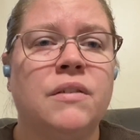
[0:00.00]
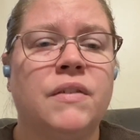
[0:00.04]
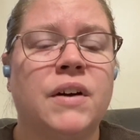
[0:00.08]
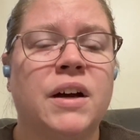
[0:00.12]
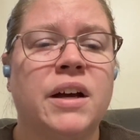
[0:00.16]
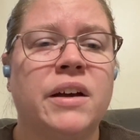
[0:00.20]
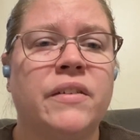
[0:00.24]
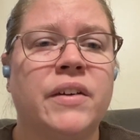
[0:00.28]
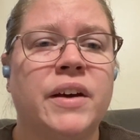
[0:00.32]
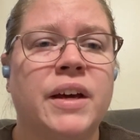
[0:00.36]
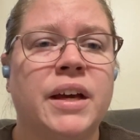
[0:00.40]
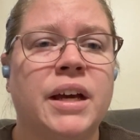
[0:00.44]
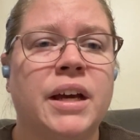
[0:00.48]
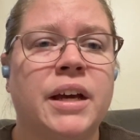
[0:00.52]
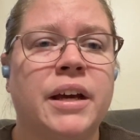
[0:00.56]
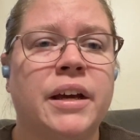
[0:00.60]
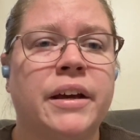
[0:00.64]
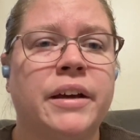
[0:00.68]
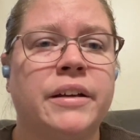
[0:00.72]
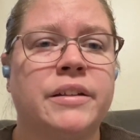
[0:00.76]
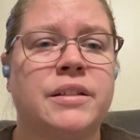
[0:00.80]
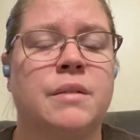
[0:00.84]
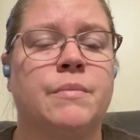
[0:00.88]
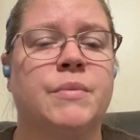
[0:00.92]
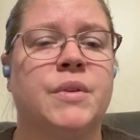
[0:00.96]

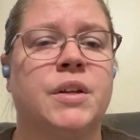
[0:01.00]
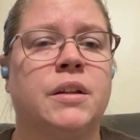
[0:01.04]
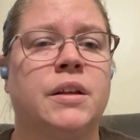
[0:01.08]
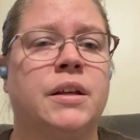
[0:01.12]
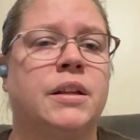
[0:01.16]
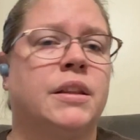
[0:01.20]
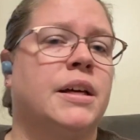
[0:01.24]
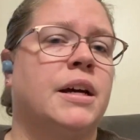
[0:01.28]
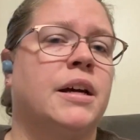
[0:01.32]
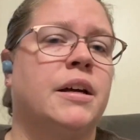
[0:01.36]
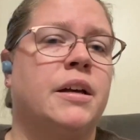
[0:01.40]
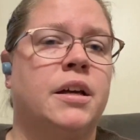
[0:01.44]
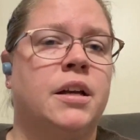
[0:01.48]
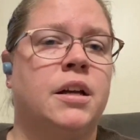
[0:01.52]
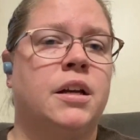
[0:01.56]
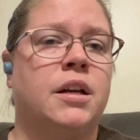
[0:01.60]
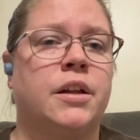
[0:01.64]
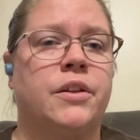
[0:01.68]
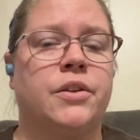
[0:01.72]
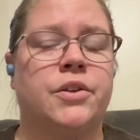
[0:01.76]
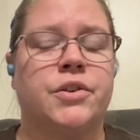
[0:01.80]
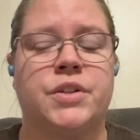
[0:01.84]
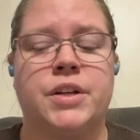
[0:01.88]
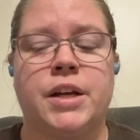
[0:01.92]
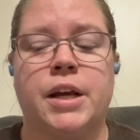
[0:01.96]
5A, something like that, in
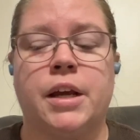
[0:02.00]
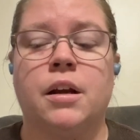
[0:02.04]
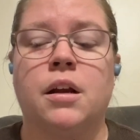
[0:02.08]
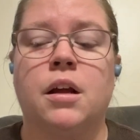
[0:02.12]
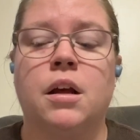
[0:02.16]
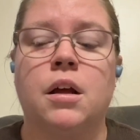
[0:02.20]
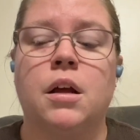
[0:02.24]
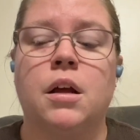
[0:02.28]
another state.